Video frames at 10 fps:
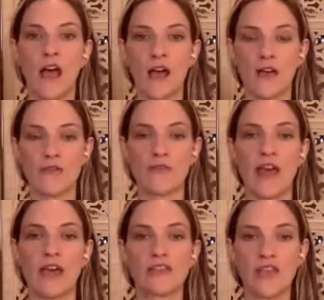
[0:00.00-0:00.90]
of
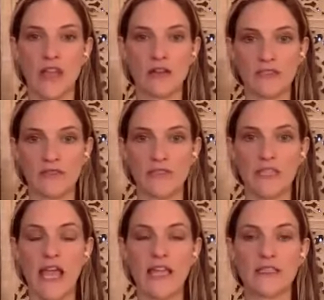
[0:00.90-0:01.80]
that channel of
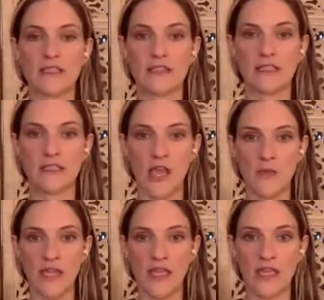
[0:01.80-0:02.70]
light that's
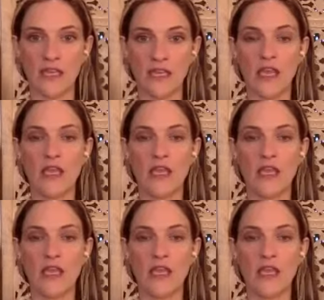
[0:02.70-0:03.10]
coming in,